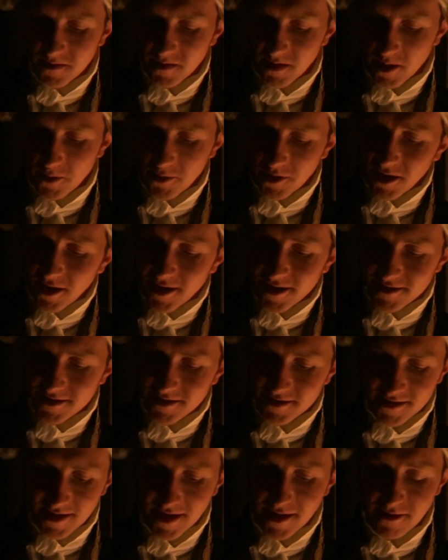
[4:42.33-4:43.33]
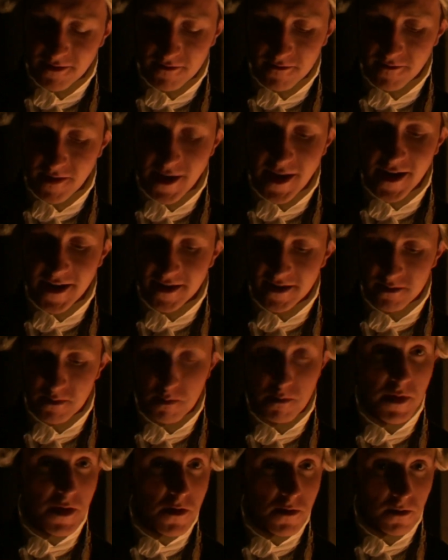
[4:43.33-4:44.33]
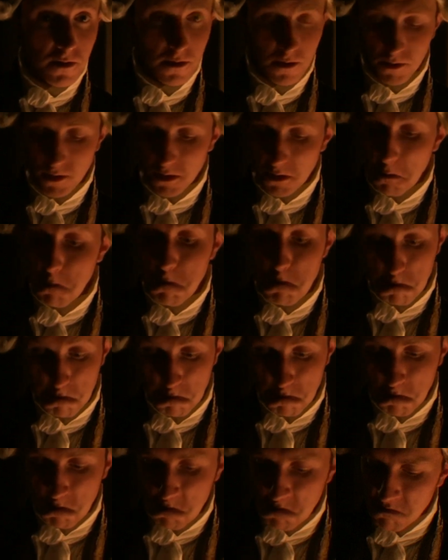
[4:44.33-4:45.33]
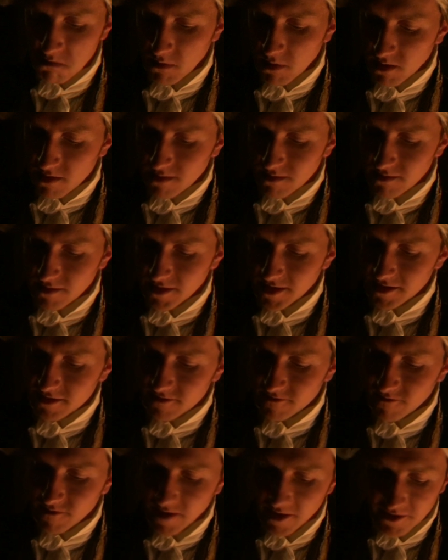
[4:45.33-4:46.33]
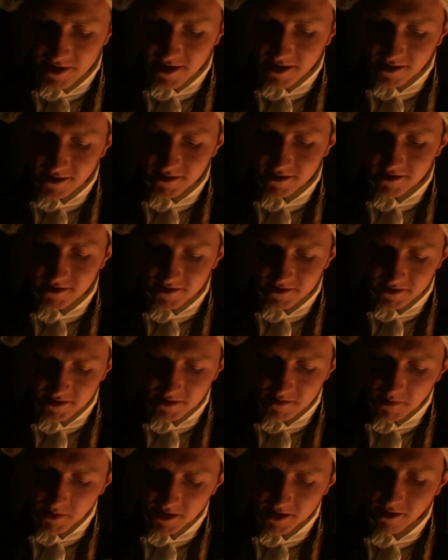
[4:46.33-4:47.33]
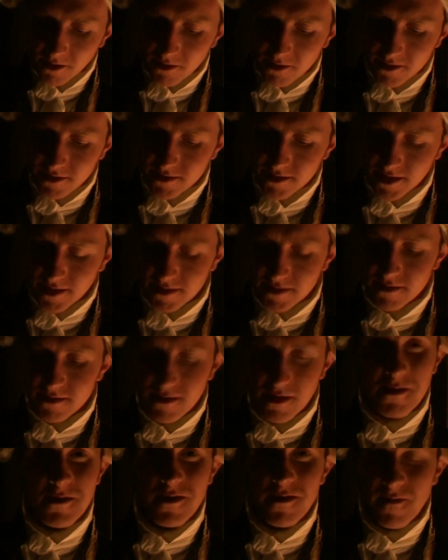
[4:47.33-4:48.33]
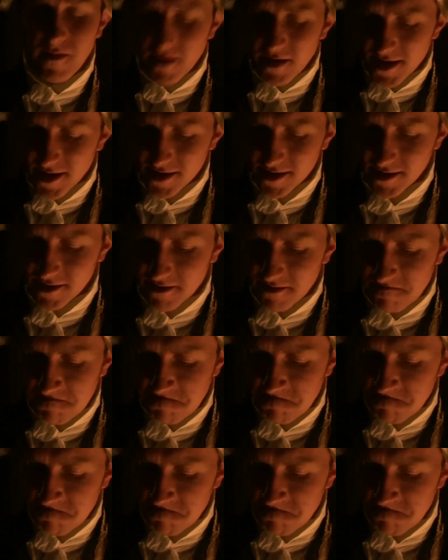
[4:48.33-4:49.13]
I would like to say the feeling is mutual, and it's very hard that my loyalties are so divided.